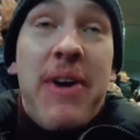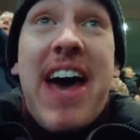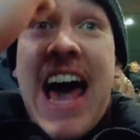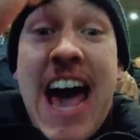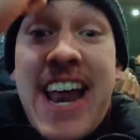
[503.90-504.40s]
with
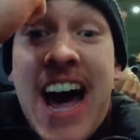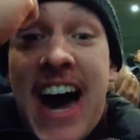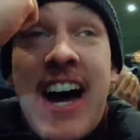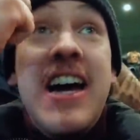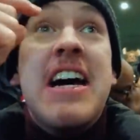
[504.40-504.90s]
a header!
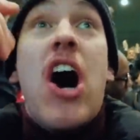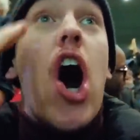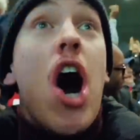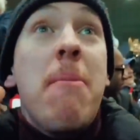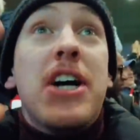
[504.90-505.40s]

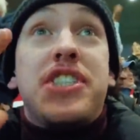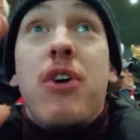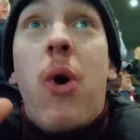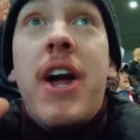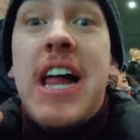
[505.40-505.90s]
Almost
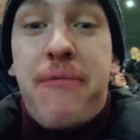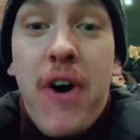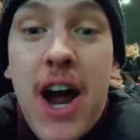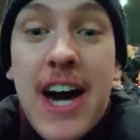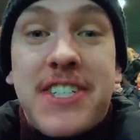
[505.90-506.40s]
won it
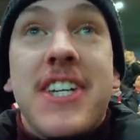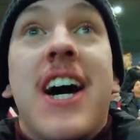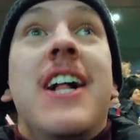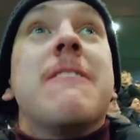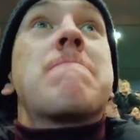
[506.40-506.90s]
for
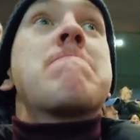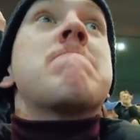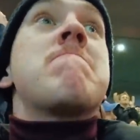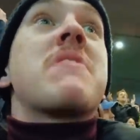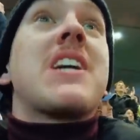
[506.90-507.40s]
Arsenal!
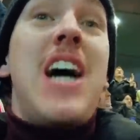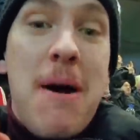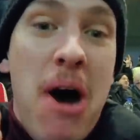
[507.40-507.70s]
Come